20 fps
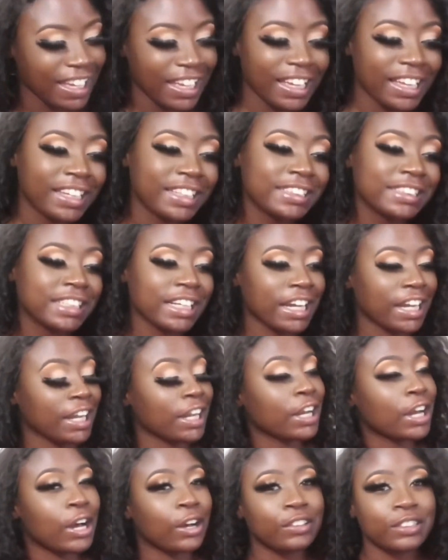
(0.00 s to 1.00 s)
there
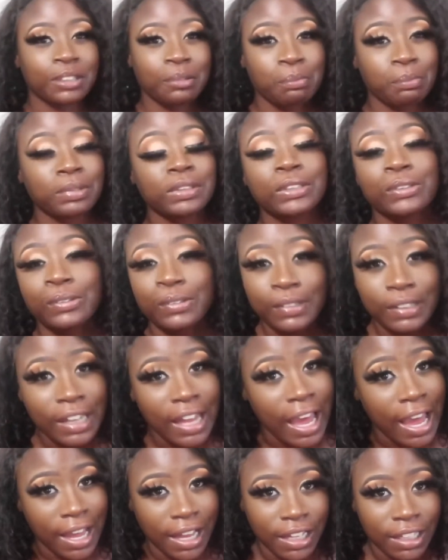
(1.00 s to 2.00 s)
go them blue
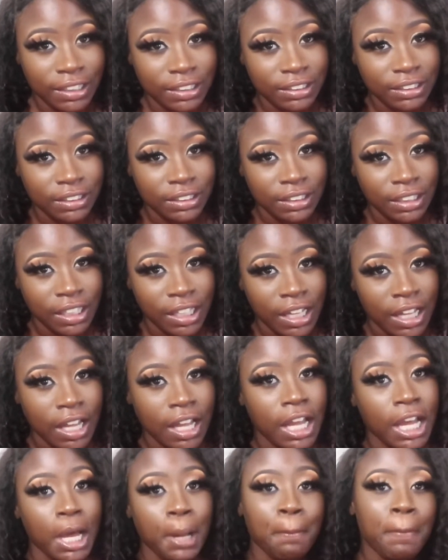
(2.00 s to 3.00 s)
lights
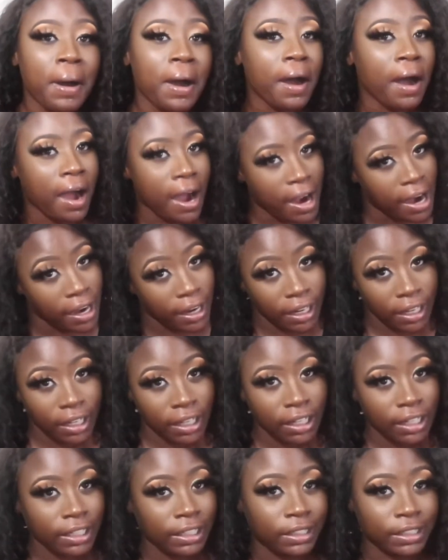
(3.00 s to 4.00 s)
parked
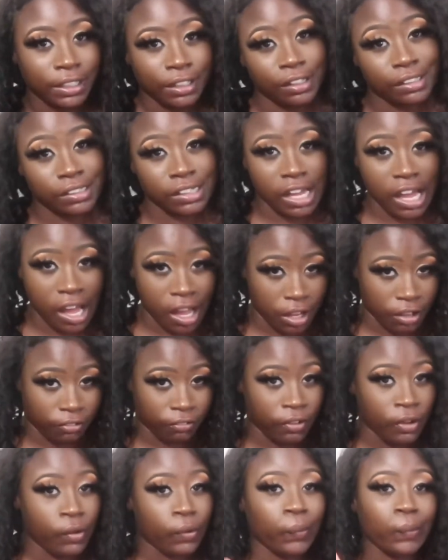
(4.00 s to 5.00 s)
ducked off
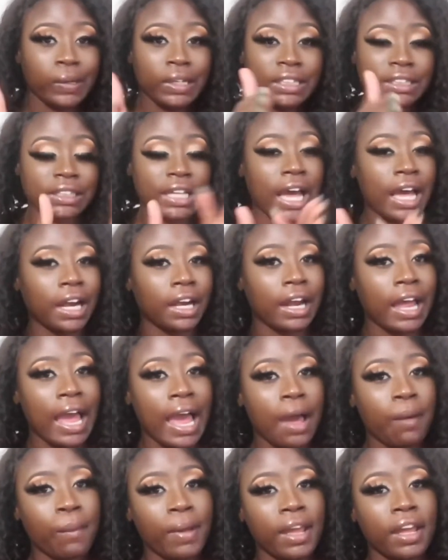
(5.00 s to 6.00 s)
on the side of the
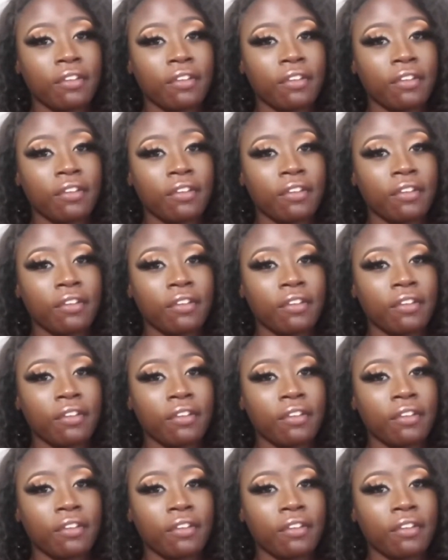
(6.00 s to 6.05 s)
highway.